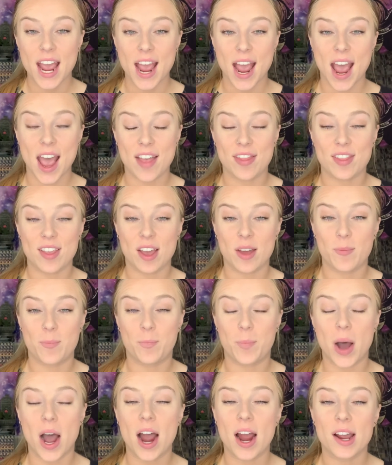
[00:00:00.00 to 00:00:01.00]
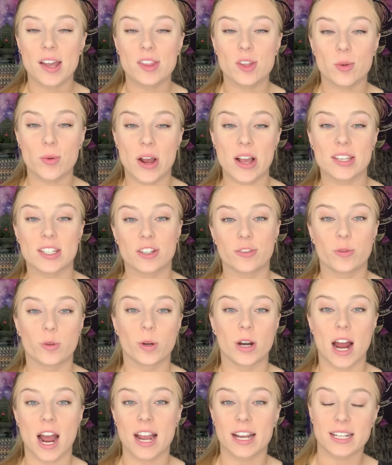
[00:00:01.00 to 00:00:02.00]
and then buy the rest of
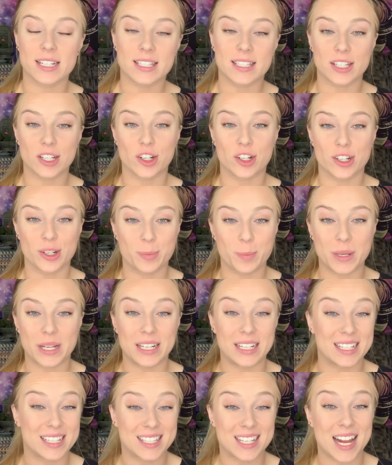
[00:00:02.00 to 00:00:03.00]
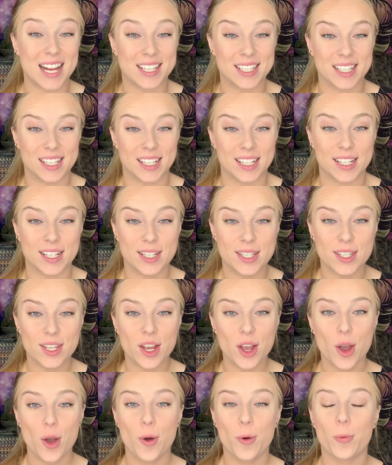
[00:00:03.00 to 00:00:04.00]
what I consider to be necessities
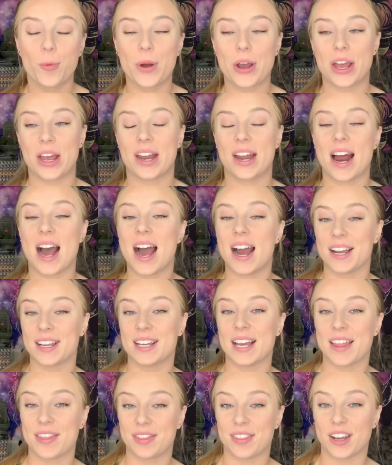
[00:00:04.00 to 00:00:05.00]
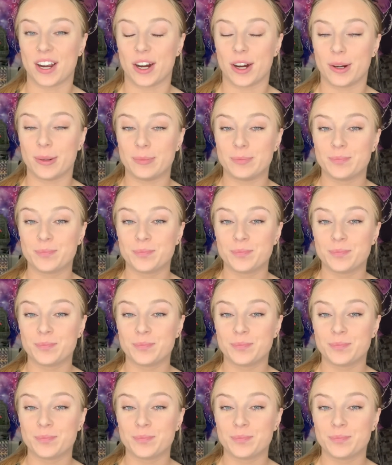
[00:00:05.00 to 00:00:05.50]
when I get there.